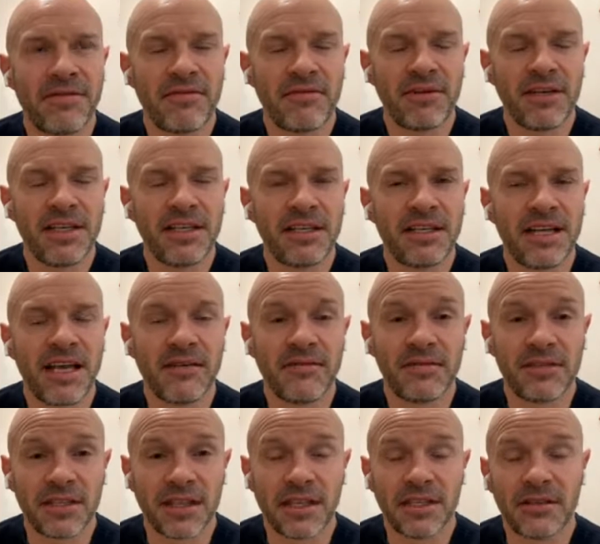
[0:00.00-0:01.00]
referee
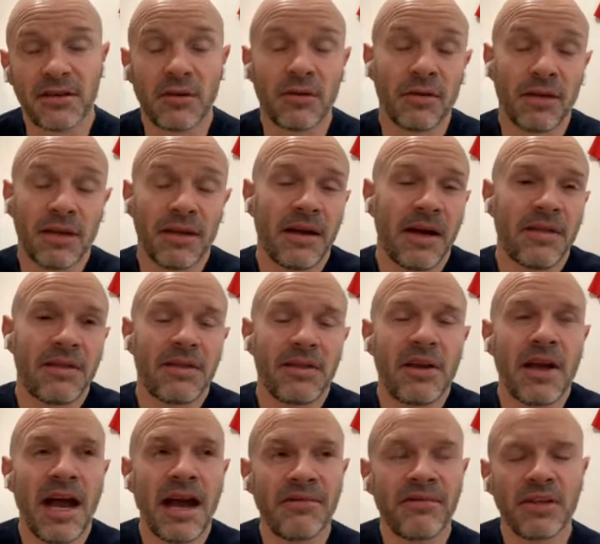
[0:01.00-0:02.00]
gives it, or
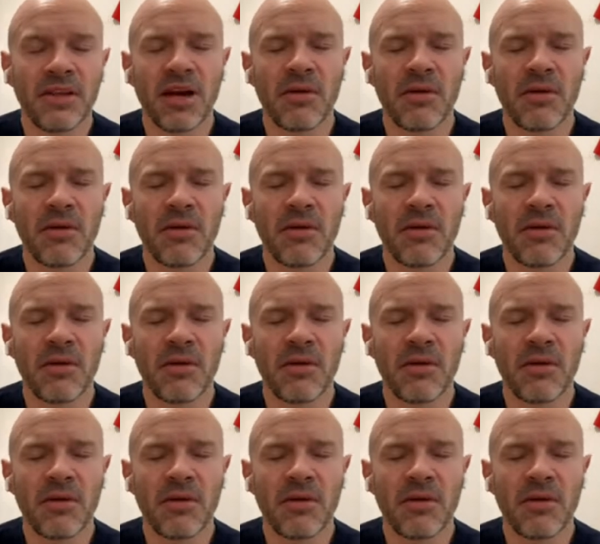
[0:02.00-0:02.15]
you have